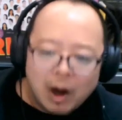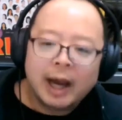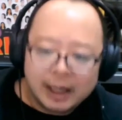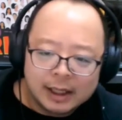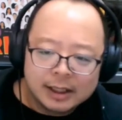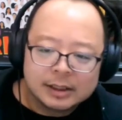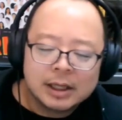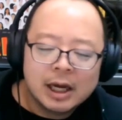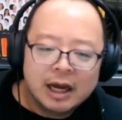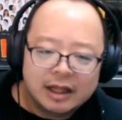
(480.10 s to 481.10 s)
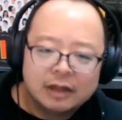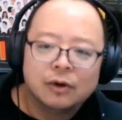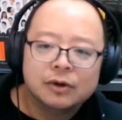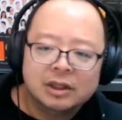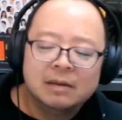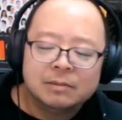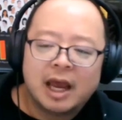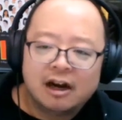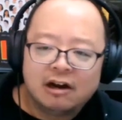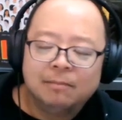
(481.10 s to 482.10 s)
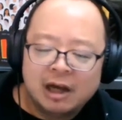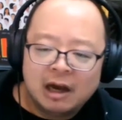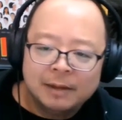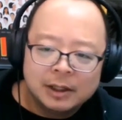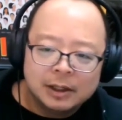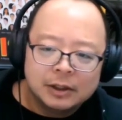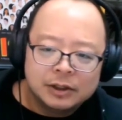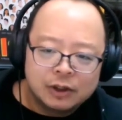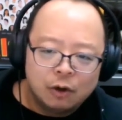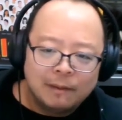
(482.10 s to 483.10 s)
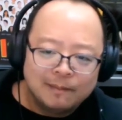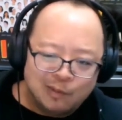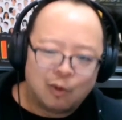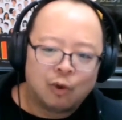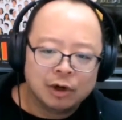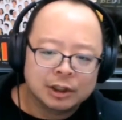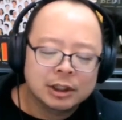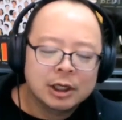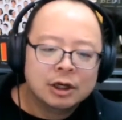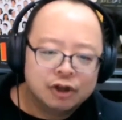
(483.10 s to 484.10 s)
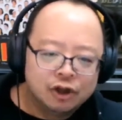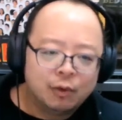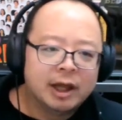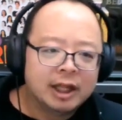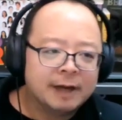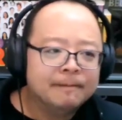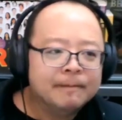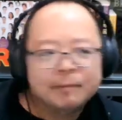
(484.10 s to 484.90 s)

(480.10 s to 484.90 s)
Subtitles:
it is that those themes ended up becoming so important to the way that